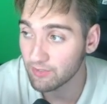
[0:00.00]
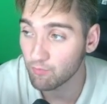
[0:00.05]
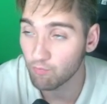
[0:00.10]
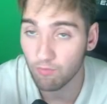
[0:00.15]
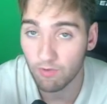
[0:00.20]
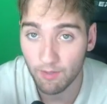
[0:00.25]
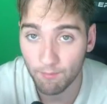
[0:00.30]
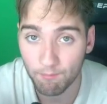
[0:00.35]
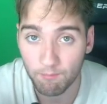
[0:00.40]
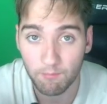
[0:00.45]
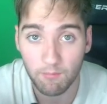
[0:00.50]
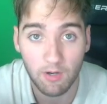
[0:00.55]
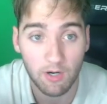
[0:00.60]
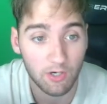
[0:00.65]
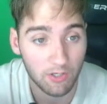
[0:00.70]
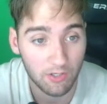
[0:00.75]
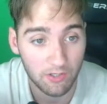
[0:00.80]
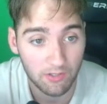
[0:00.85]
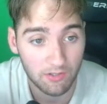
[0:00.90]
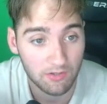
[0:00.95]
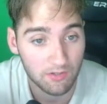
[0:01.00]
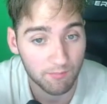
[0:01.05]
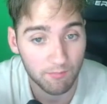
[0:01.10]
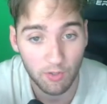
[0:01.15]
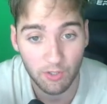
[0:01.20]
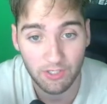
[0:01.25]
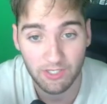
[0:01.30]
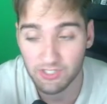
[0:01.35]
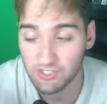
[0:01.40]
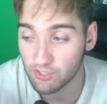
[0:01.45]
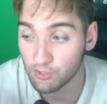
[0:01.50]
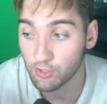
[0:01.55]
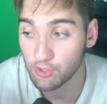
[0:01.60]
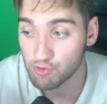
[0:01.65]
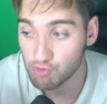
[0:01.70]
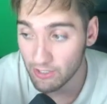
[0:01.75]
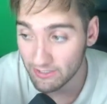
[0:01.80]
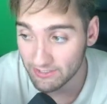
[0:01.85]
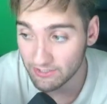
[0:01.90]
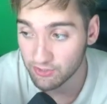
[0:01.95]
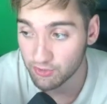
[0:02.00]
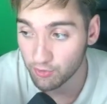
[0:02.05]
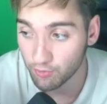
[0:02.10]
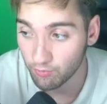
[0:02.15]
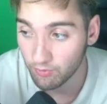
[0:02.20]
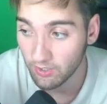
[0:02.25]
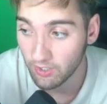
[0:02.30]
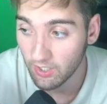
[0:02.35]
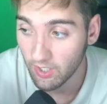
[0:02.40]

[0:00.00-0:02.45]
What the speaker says: what the markets are attracted to.